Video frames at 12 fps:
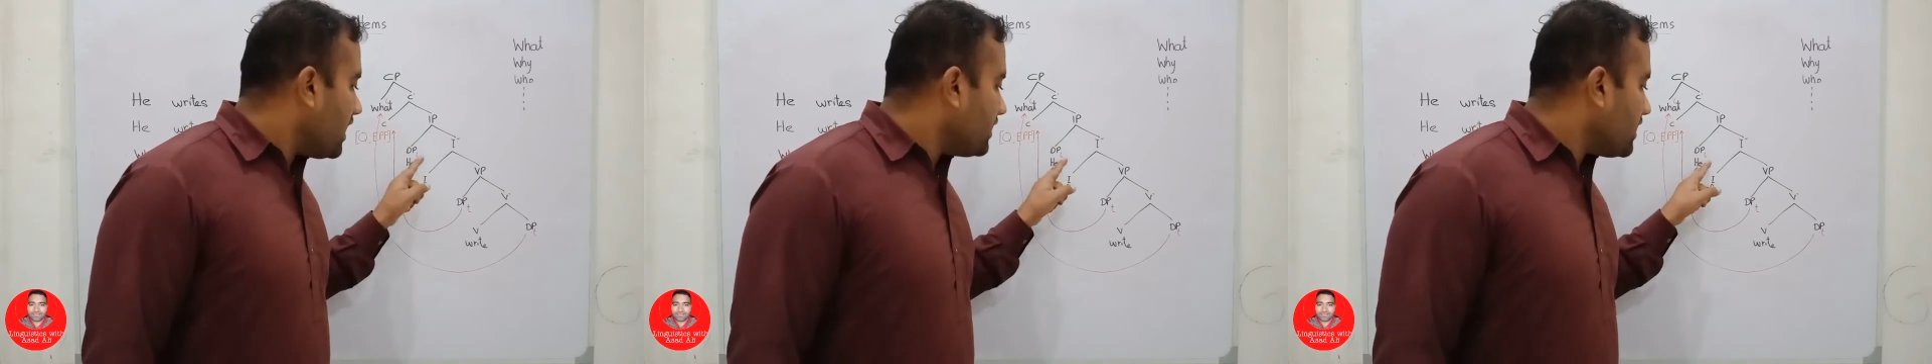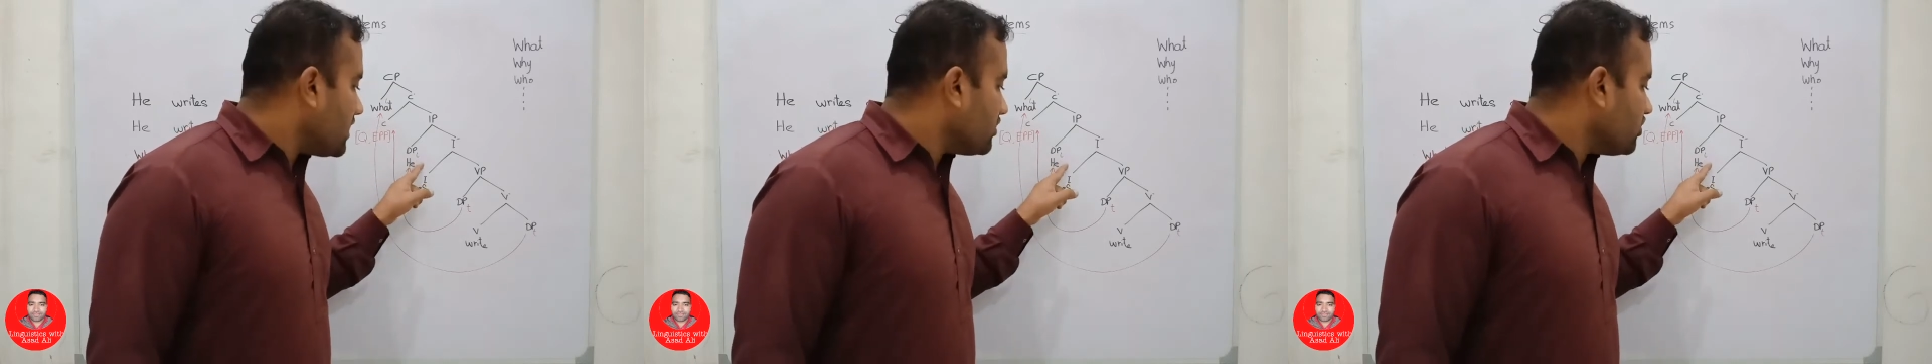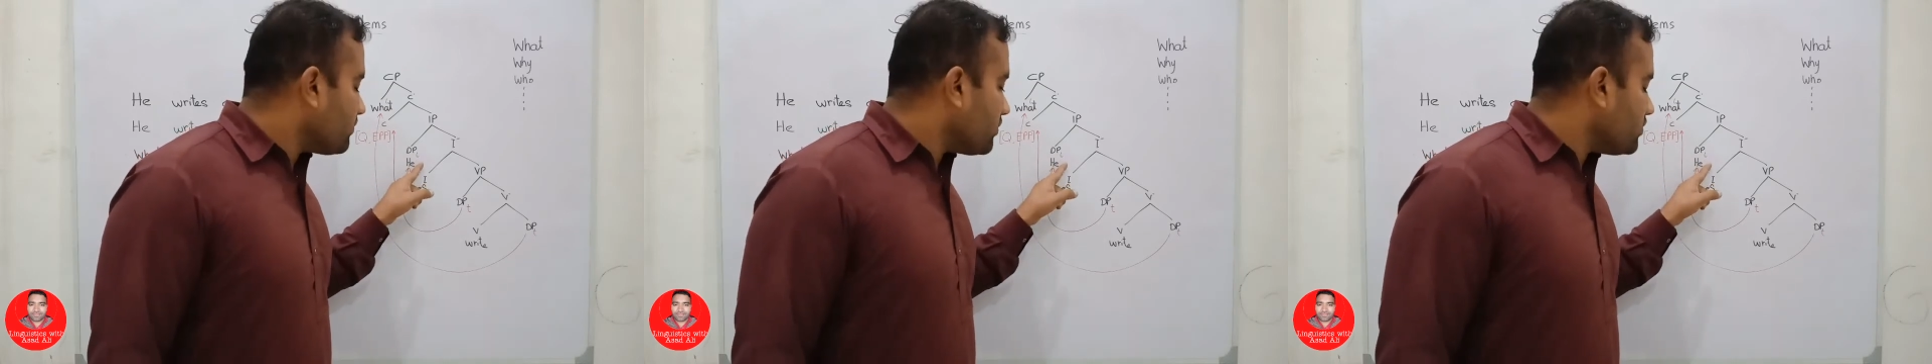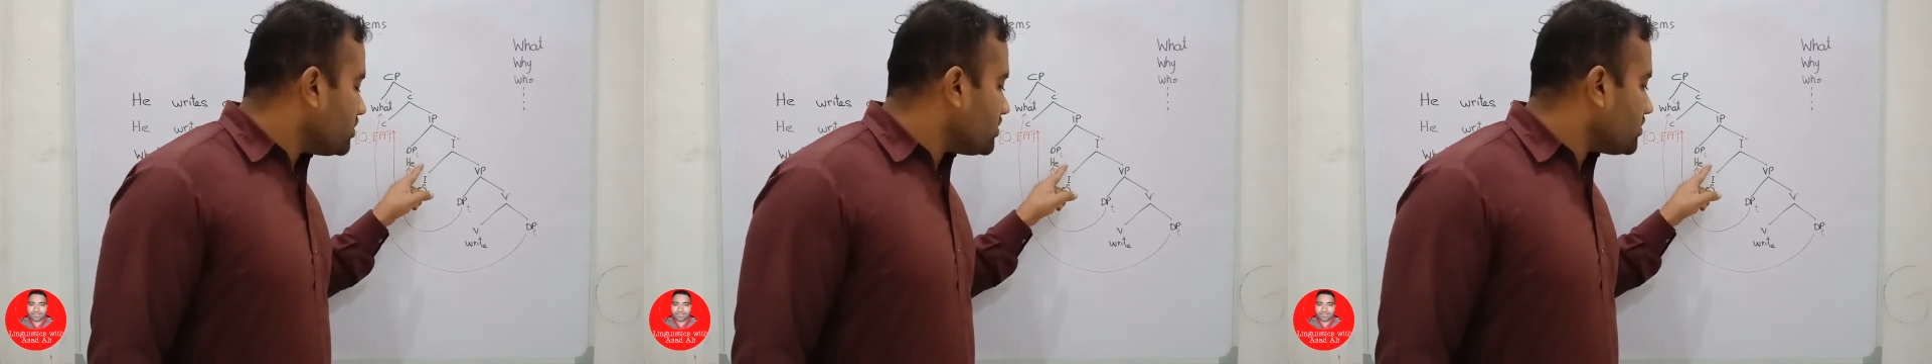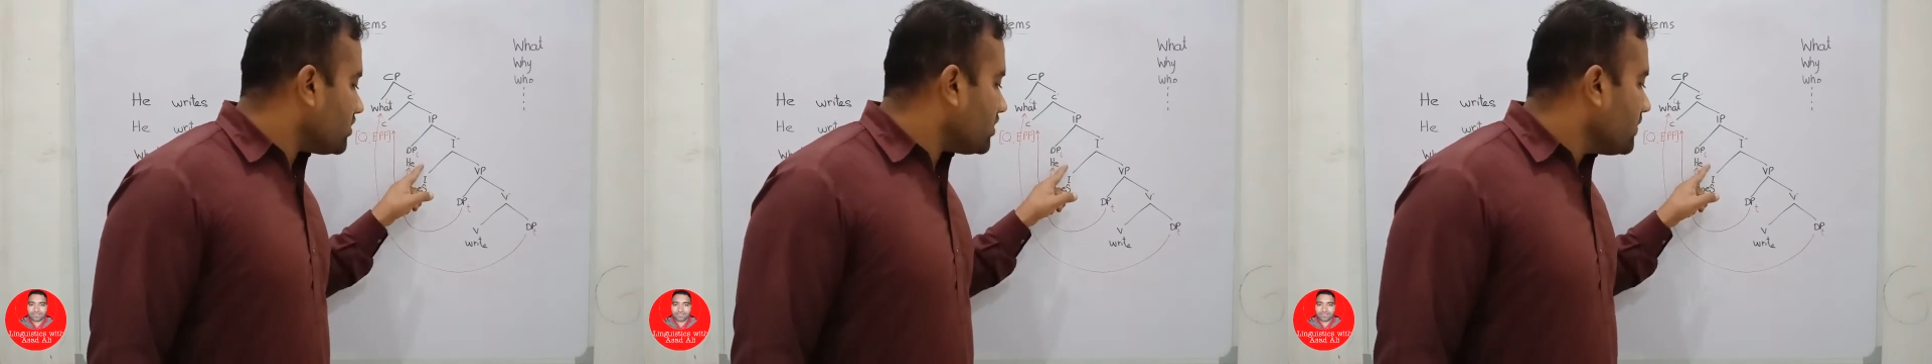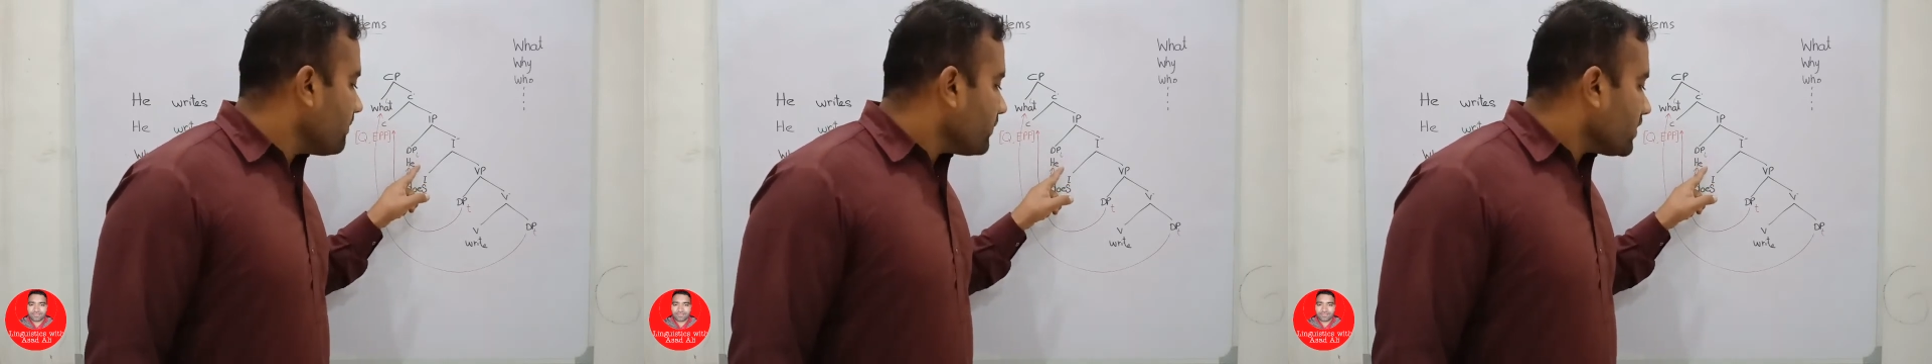and at this
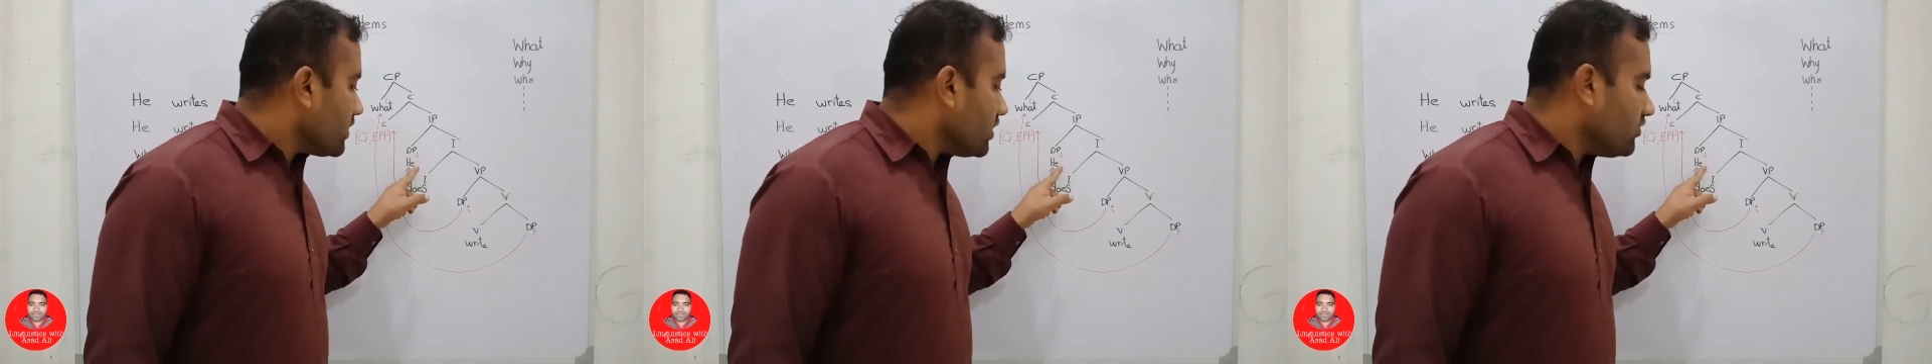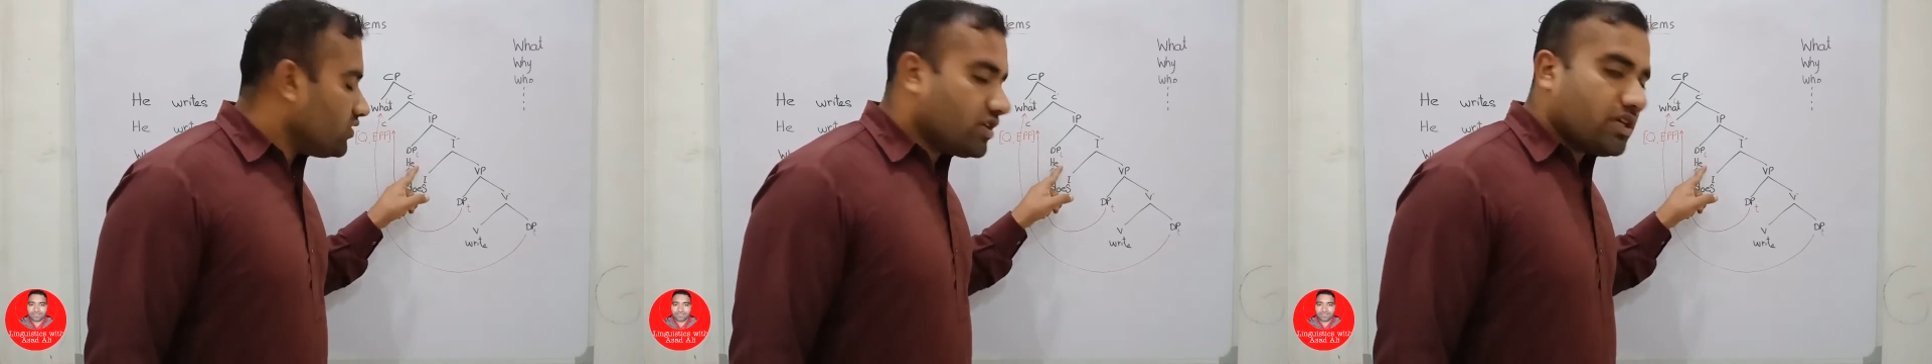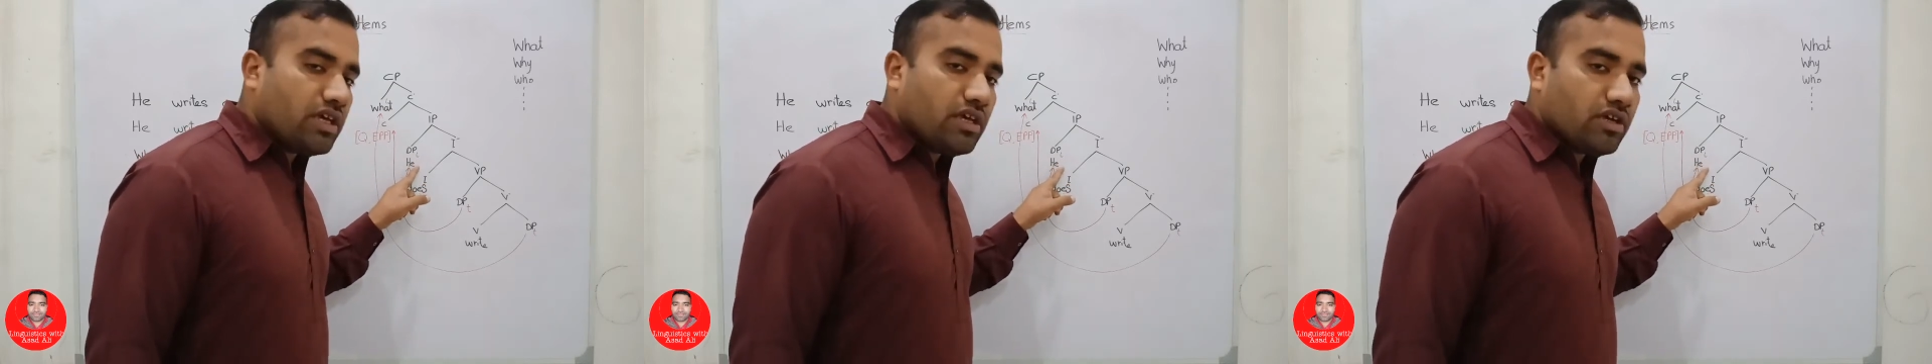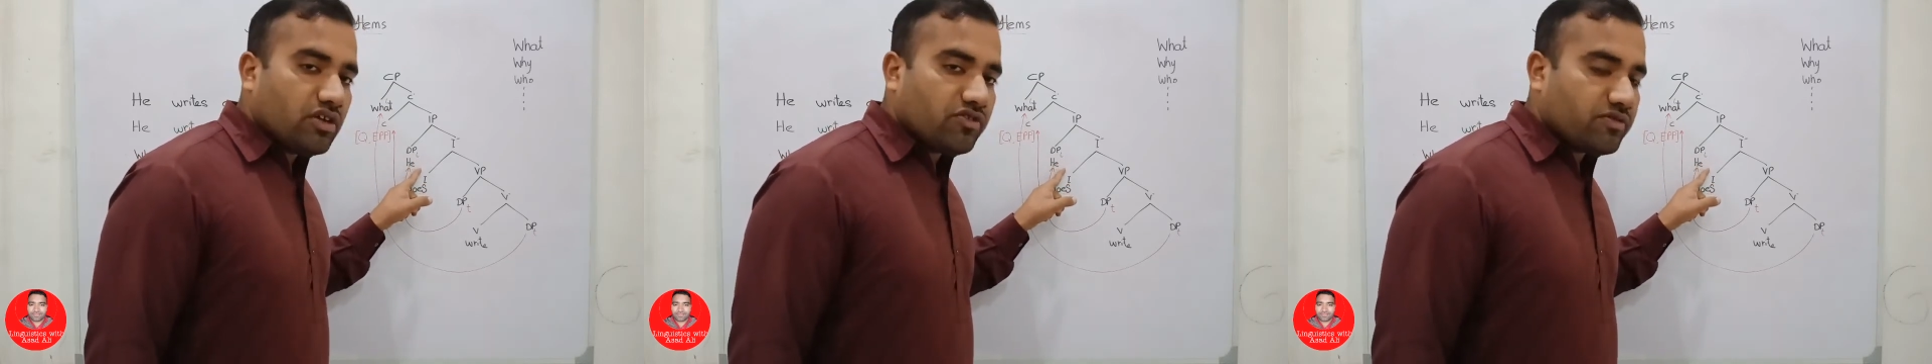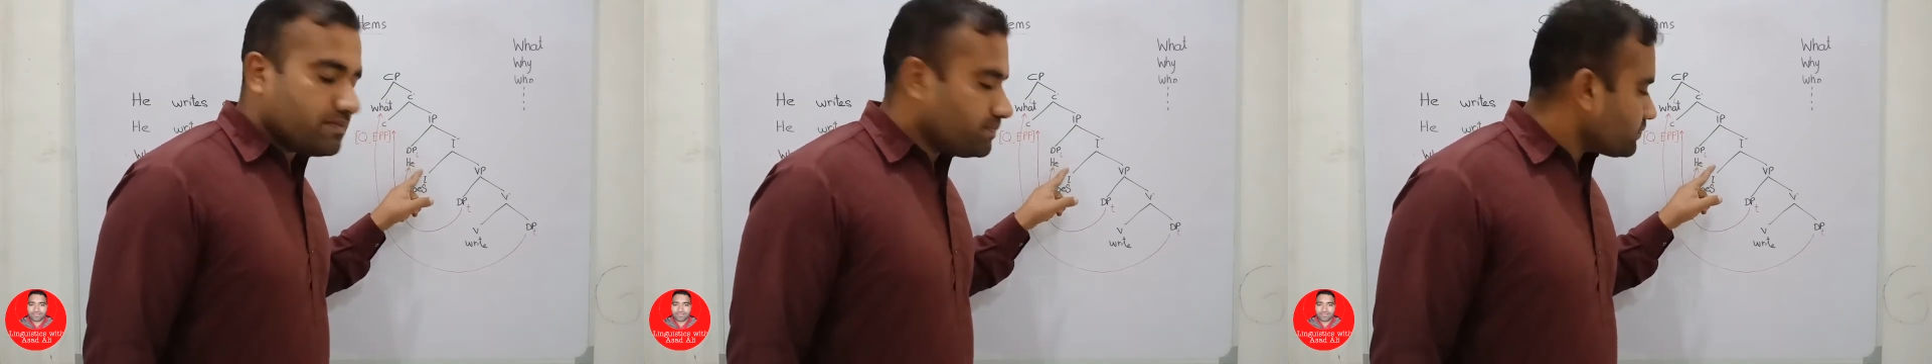position his case